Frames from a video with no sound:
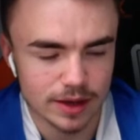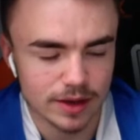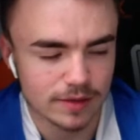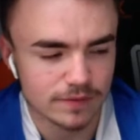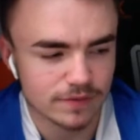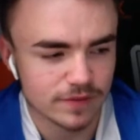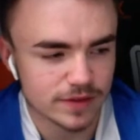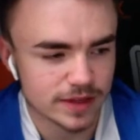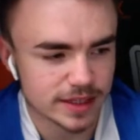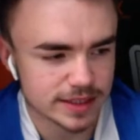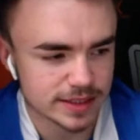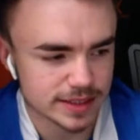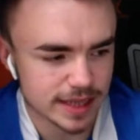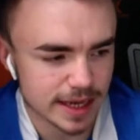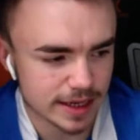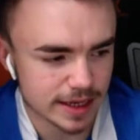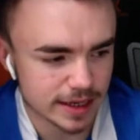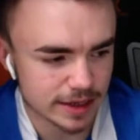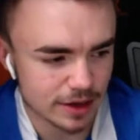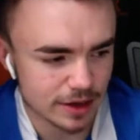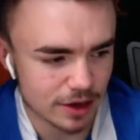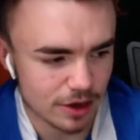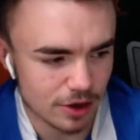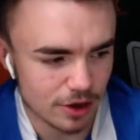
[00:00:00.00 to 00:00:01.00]
for the
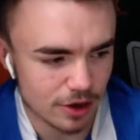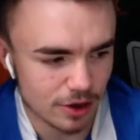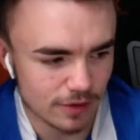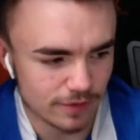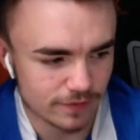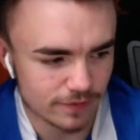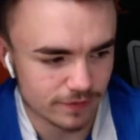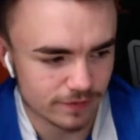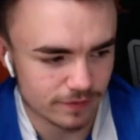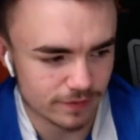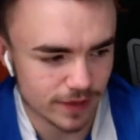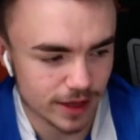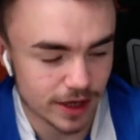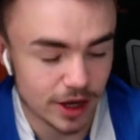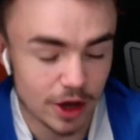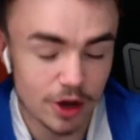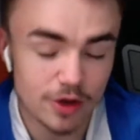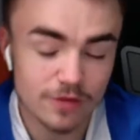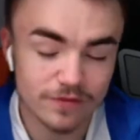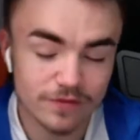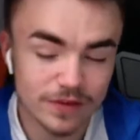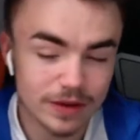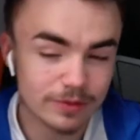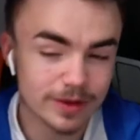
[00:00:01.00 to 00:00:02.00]
second half. And
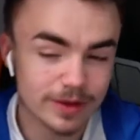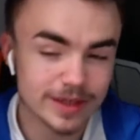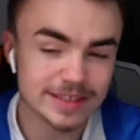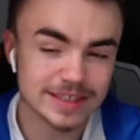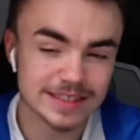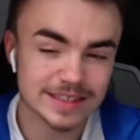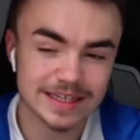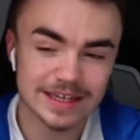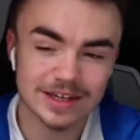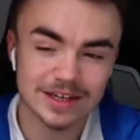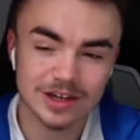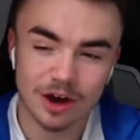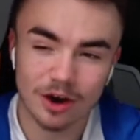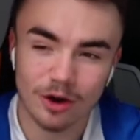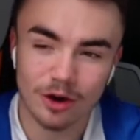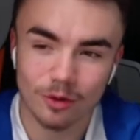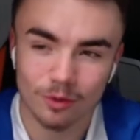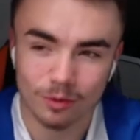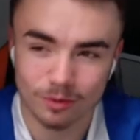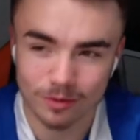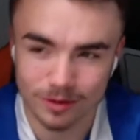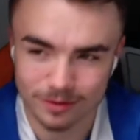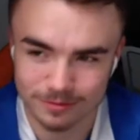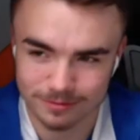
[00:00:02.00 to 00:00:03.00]
hopefully we can see a
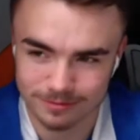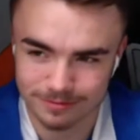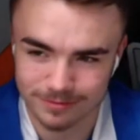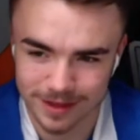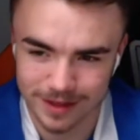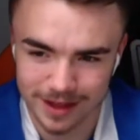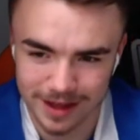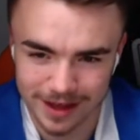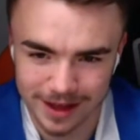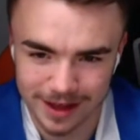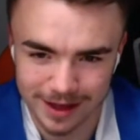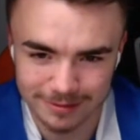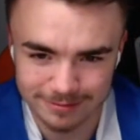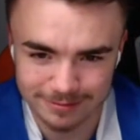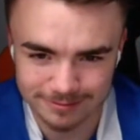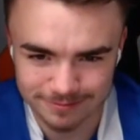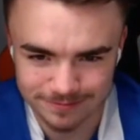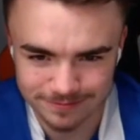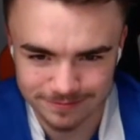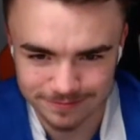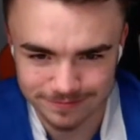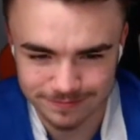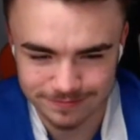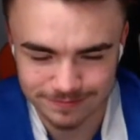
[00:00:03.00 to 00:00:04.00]
goal,
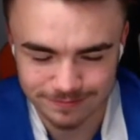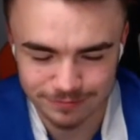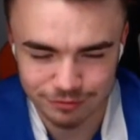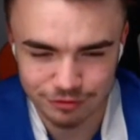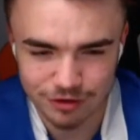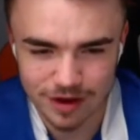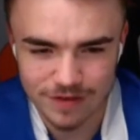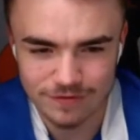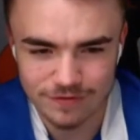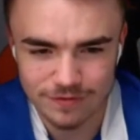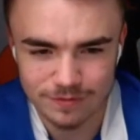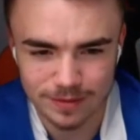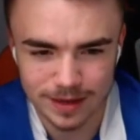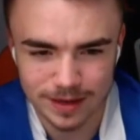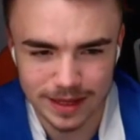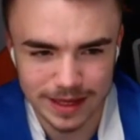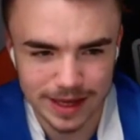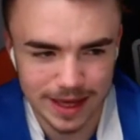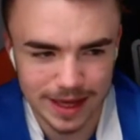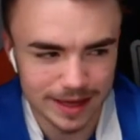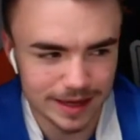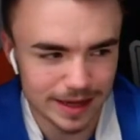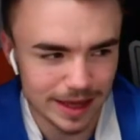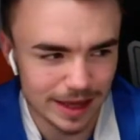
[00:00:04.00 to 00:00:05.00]

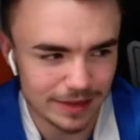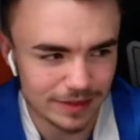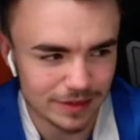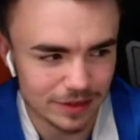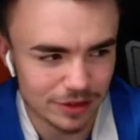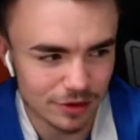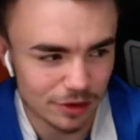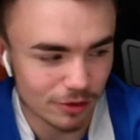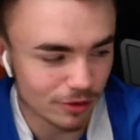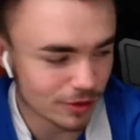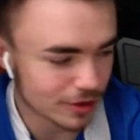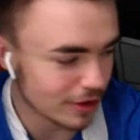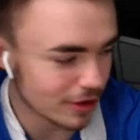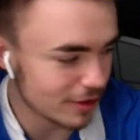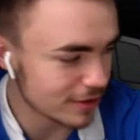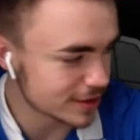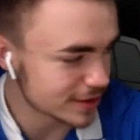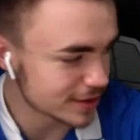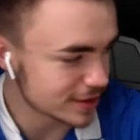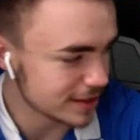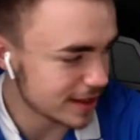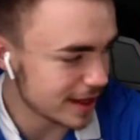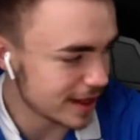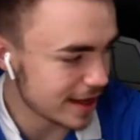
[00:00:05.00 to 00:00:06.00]
preferably in the
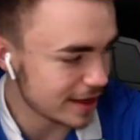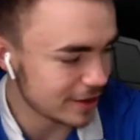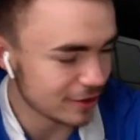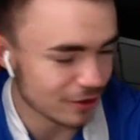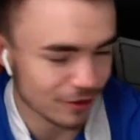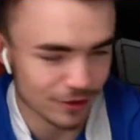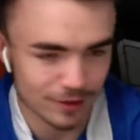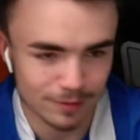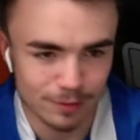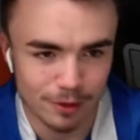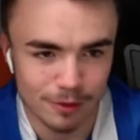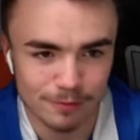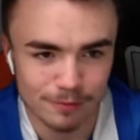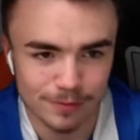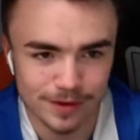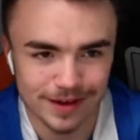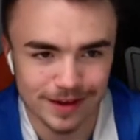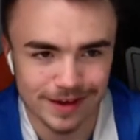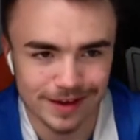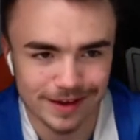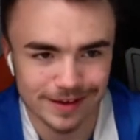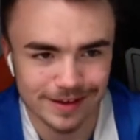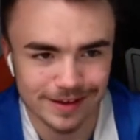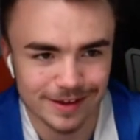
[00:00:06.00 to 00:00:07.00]
Doncaster net and not the Pompey
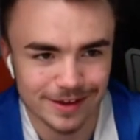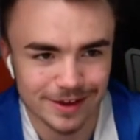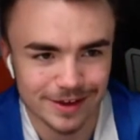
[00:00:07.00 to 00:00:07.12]
net.